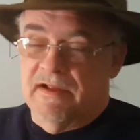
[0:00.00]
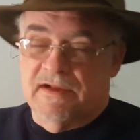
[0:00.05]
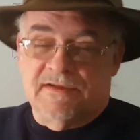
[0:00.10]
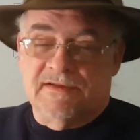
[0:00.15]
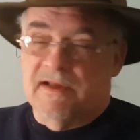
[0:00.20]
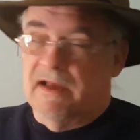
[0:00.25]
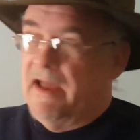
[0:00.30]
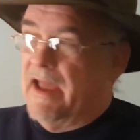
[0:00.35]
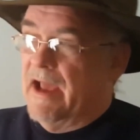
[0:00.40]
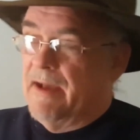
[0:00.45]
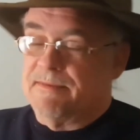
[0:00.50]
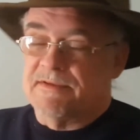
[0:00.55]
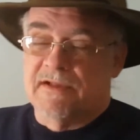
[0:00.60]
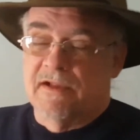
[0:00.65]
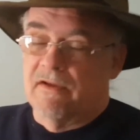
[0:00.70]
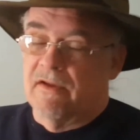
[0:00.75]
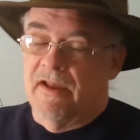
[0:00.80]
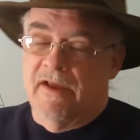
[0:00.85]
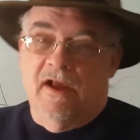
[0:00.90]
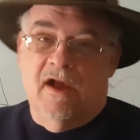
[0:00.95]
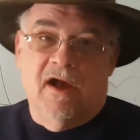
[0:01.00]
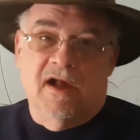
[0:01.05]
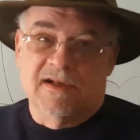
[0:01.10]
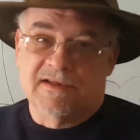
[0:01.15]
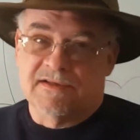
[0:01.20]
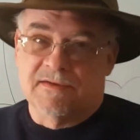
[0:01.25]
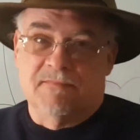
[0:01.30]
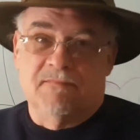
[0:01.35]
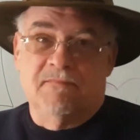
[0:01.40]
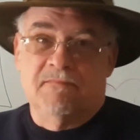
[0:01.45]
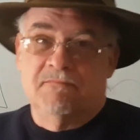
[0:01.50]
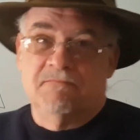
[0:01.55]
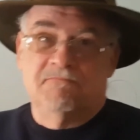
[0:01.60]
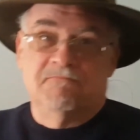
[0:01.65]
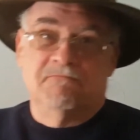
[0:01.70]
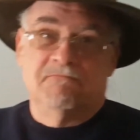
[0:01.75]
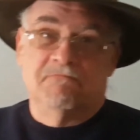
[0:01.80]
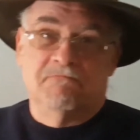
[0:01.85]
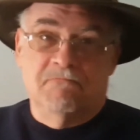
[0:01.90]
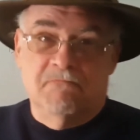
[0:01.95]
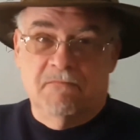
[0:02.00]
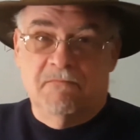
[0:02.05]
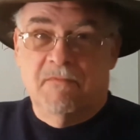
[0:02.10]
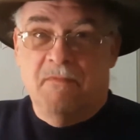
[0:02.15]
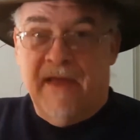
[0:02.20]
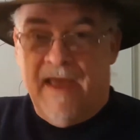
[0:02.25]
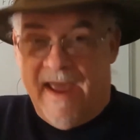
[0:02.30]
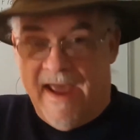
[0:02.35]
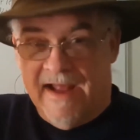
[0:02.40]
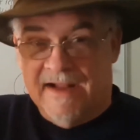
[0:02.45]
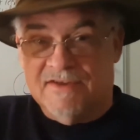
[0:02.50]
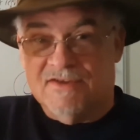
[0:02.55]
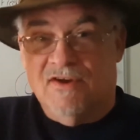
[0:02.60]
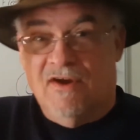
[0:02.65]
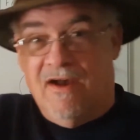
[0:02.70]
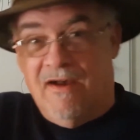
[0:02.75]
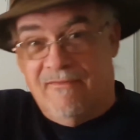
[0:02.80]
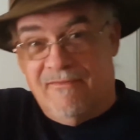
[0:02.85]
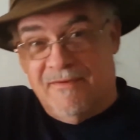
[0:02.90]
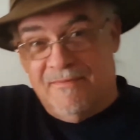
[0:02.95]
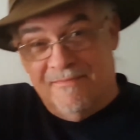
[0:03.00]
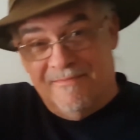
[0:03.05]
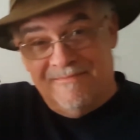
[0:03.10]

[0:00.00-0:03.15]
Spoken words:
It's absolutely awesome. That's all.